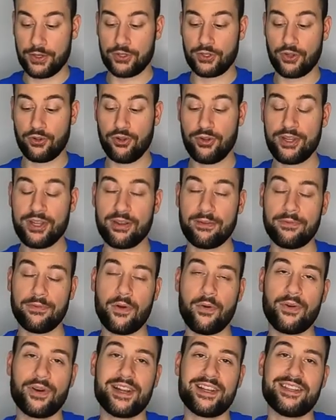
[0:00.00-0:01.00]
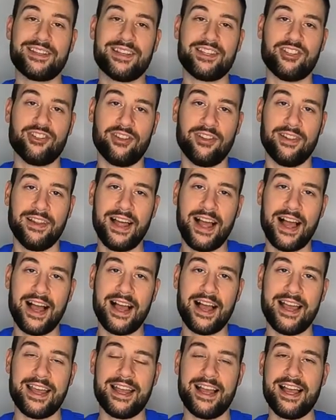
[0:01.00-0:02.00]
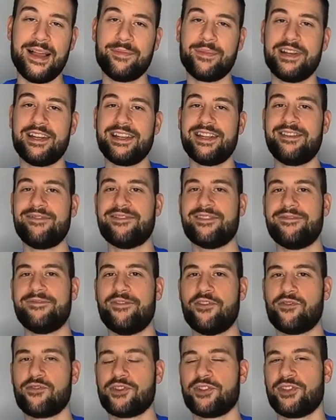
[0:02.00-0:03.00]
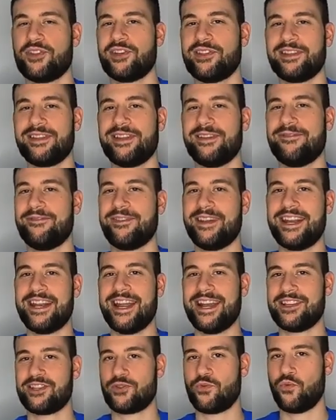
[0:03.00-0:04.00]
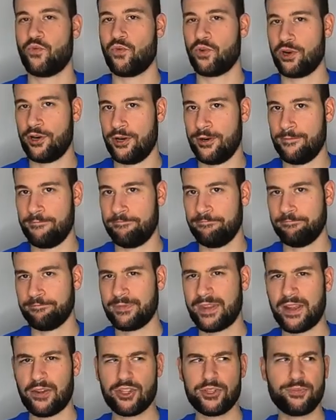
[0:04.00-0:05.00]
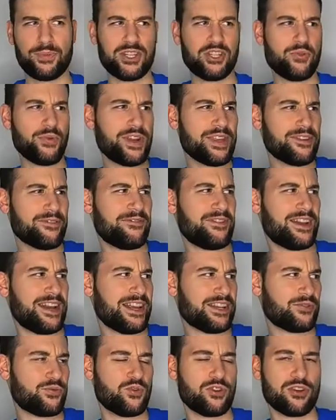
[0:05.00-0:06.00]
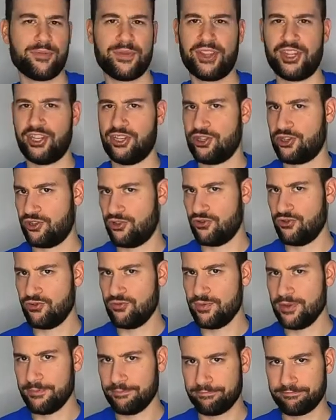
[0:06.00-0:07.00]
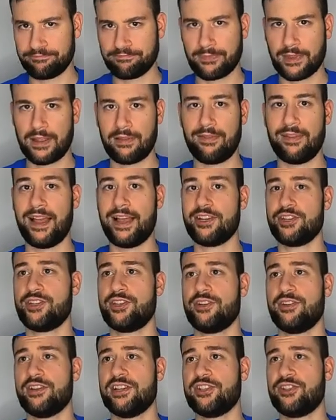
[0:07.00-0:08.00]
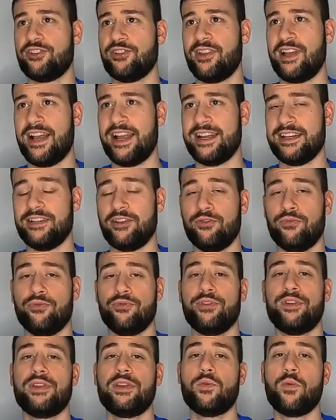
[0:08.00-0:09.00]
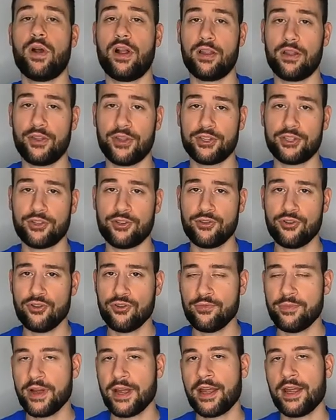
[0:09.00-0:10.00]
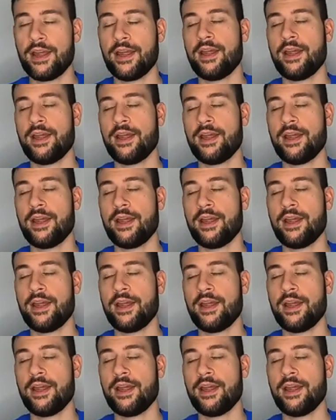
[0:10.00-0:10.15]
So looking forward into July, I'm going to give the focus onto the finesse worm. It was between the finesse worm and the tube. Last year in July I did really well on the tube.